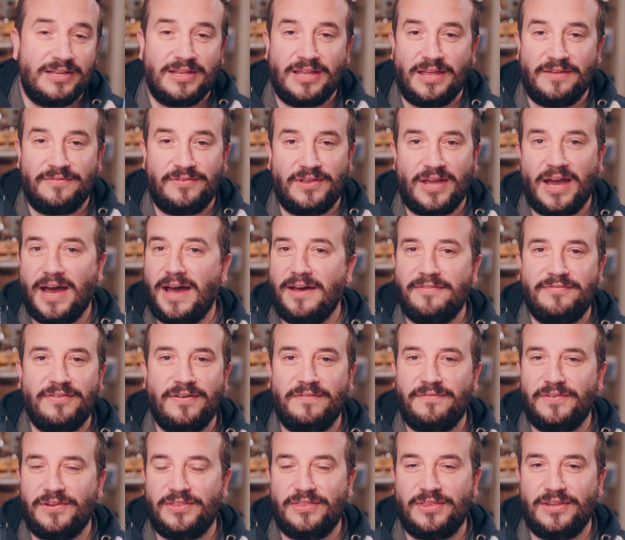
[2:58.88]
if you half
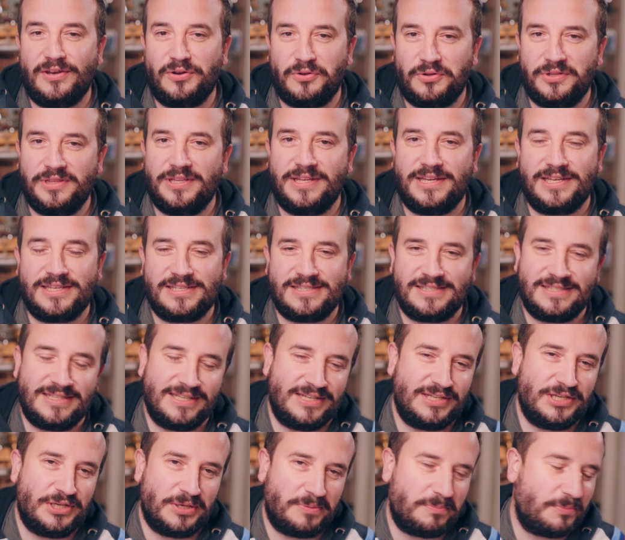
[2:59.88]
everything on this,
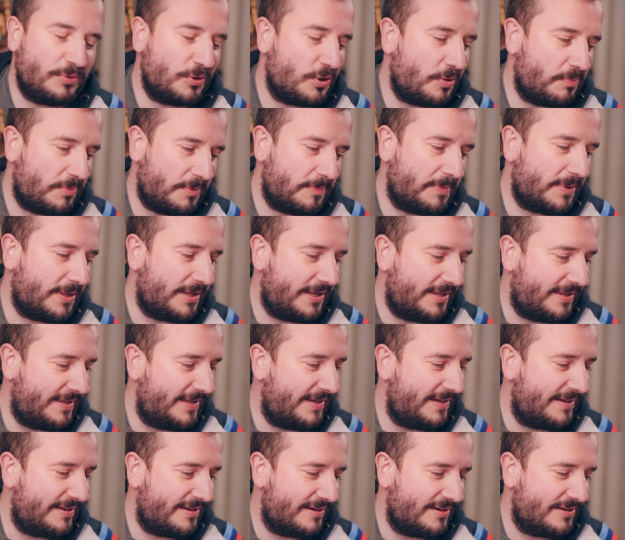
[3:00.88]
then you're probably
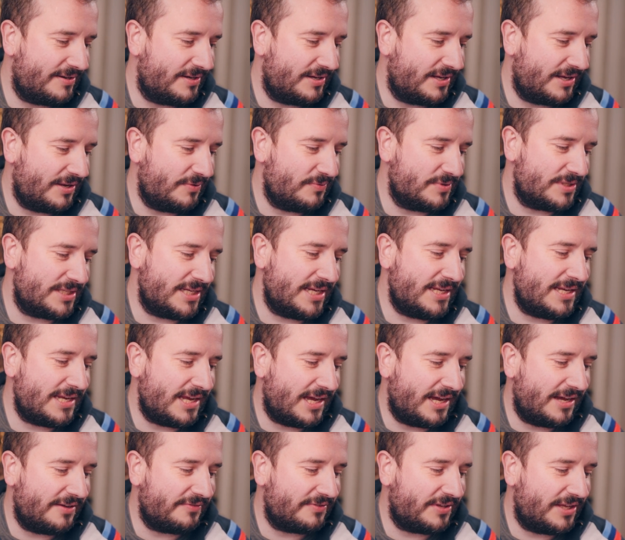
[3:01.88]
there. It was
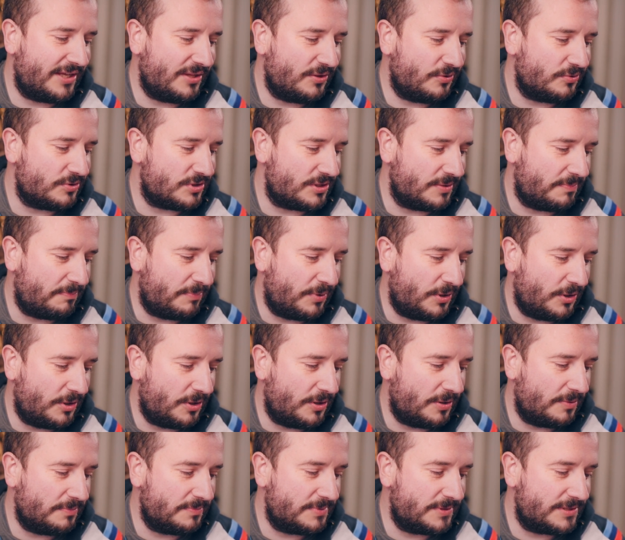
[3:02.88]
8.5 kilos of
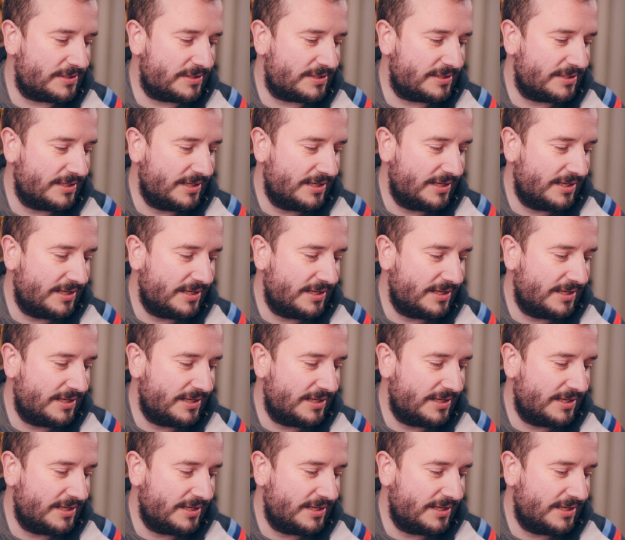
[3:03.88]
pops,